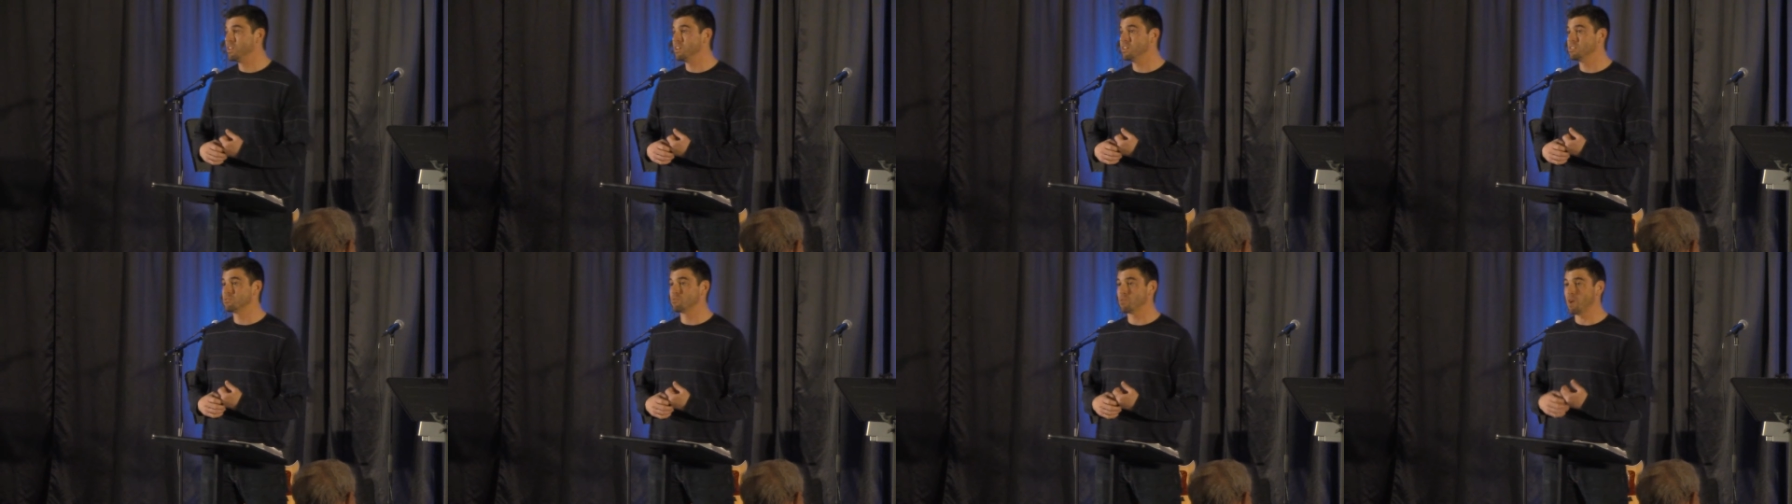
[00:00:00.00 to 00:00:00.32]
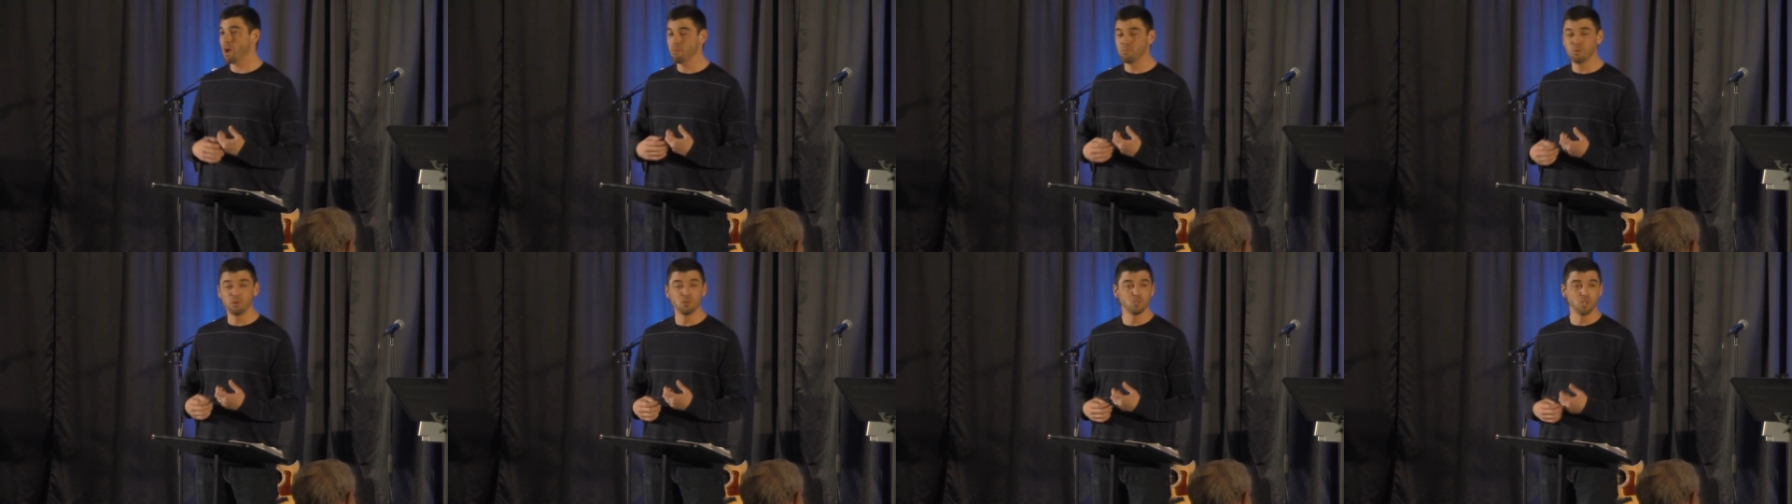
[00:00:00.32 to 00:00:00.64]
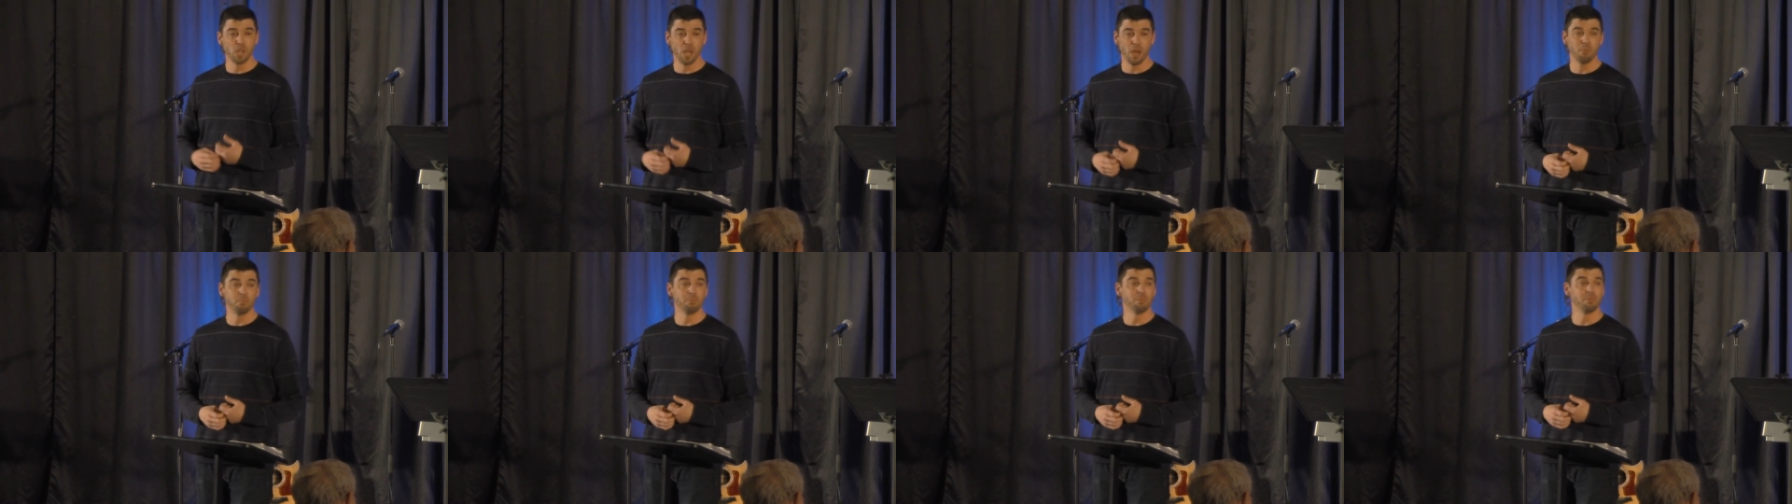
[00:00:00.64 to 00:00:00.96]
is Robert
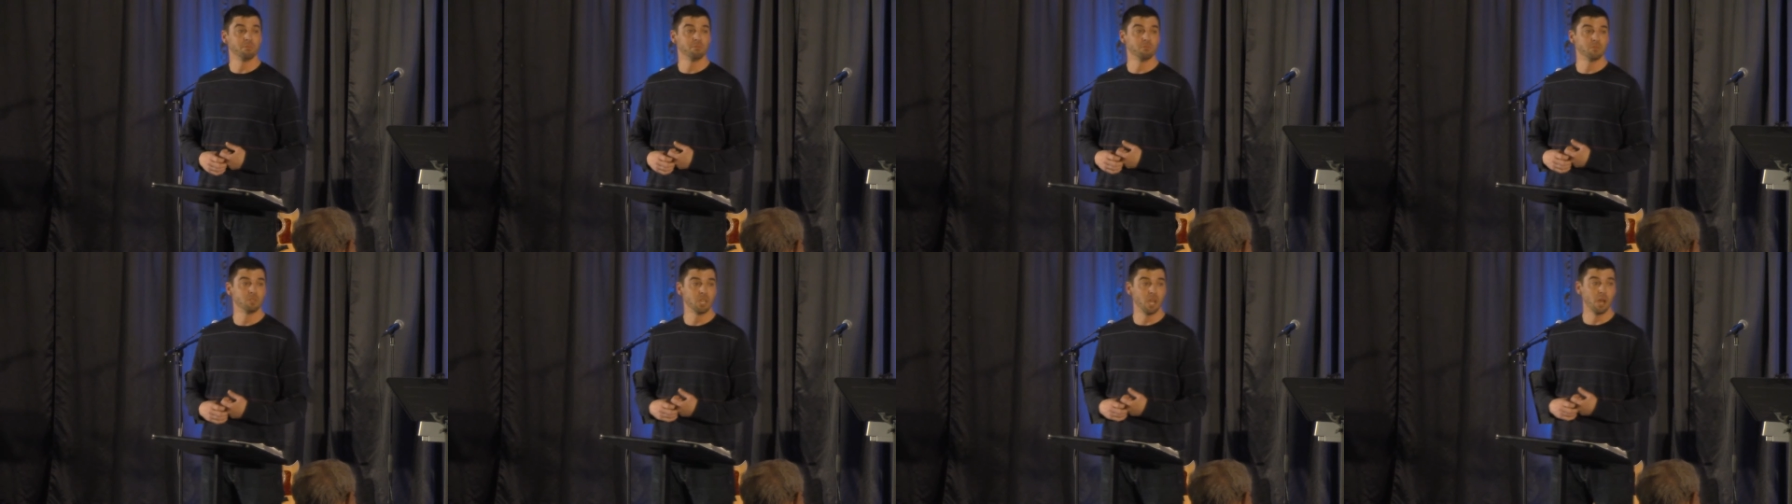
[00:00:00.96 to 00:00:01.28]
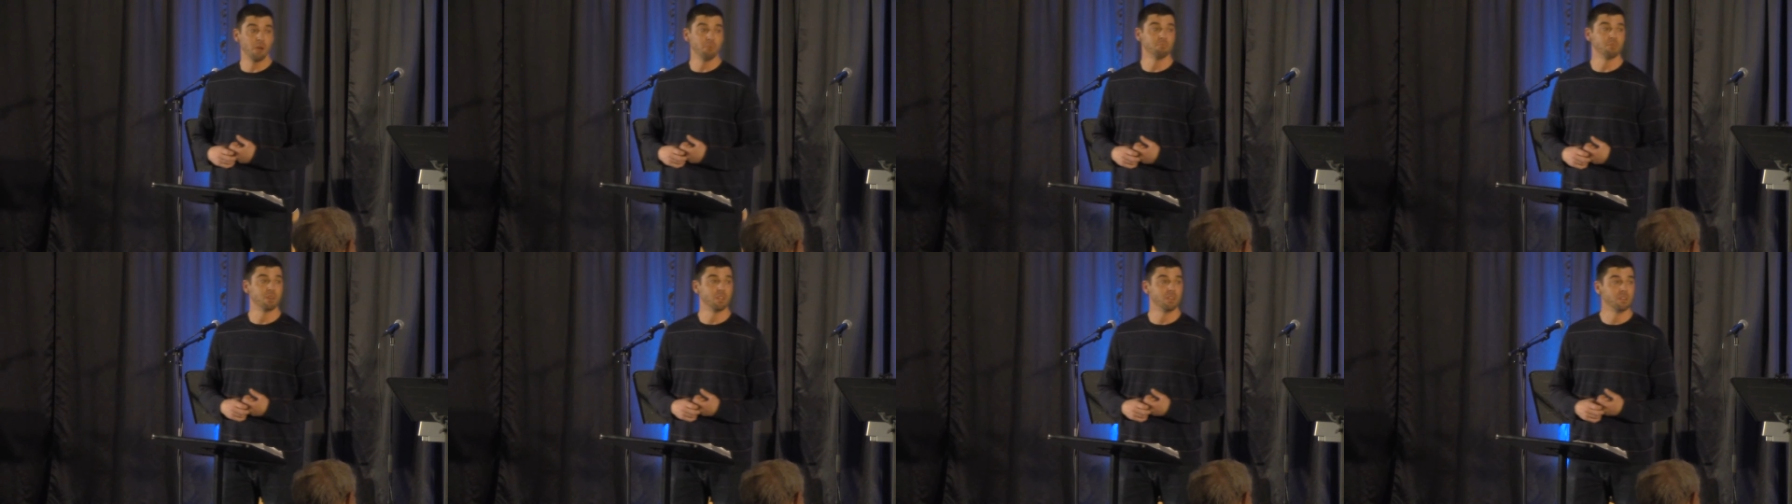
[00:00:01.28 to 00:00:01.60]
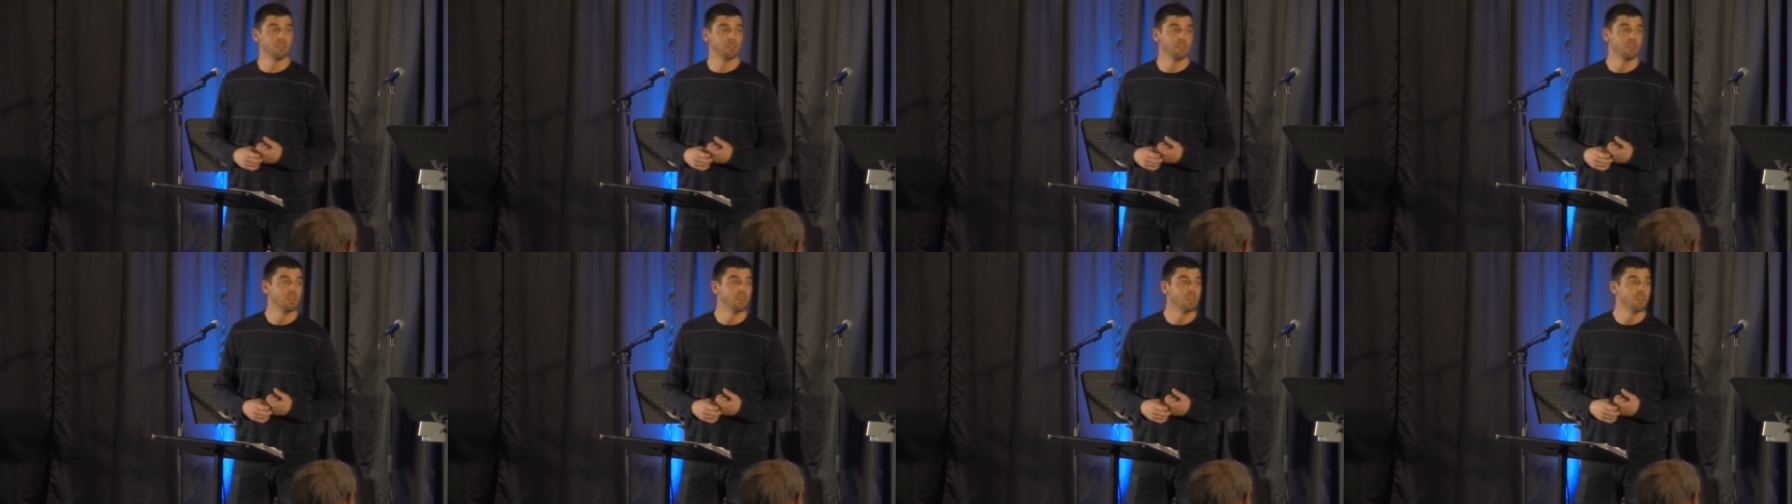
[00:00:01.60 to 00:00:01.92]
Chapman, Chapman